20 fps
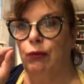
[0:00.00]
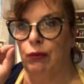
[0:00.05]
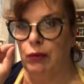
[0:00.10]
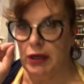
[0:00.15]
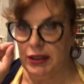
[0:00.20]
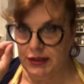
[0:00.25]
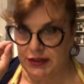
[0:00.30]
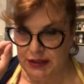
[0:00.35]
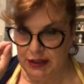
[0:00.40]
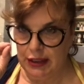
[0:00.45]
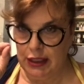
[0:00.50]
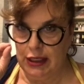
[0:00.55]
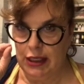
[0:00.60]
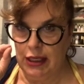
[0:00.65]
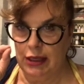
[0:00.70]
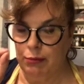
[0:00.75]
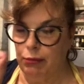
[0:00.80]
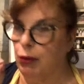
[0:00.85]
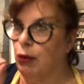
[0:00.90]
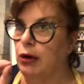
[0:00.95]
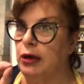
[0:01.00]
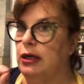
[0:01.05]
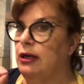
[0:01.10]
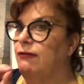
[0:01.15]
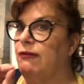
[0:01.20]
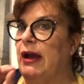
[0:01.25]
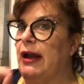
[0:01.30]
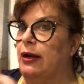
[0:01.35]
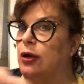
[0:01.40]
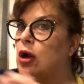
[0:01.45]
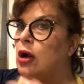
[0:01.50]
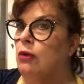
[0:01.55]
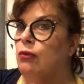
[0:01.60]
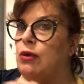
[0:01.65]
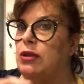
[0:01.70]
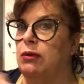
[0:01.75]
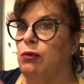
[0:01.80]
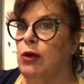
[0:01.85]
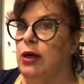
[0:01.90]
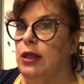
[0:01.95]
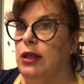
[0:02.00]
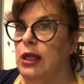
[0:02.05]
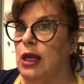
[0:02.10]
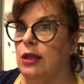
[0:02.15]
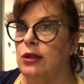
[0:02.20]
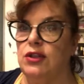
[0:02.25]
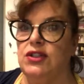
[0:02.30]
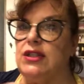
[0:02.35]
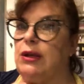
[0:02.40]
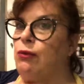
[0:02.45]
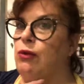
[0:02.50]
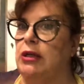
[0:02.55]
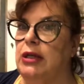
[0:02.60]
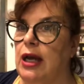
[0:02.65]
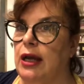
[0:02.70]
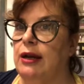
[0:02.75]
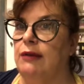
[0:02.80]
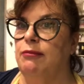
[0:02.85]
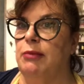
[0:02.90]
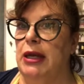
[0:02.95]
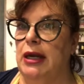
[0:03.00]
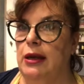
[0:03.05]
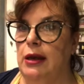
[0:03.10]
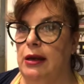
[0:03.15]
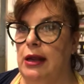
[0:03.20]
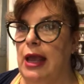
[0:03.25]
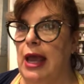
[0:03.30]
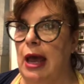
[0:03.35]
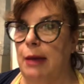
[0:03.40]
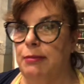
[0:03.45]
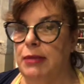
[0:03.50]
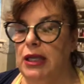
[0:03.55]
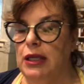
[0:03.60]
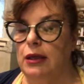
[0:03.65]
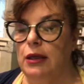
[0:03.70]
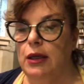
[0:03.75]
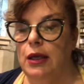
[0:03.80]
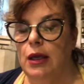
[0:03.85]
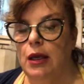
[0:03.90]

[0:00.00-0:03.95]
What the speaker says: was important. If I had gone with one of the others, they would not have been happy.